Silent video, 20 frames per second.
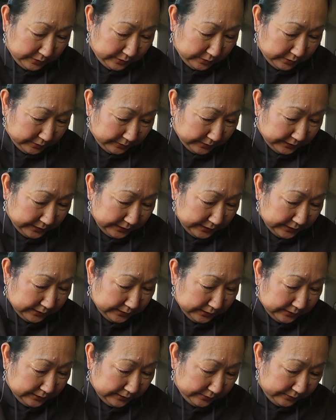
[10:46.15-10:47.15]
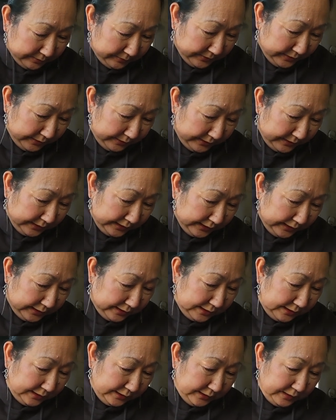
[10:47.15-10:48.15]
Alright, where is
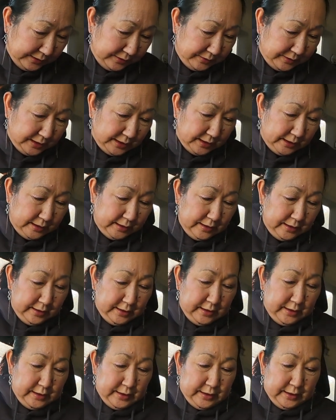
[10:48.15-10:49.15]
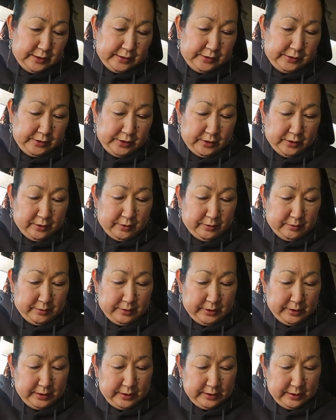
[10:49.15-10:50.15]
it? Okay, so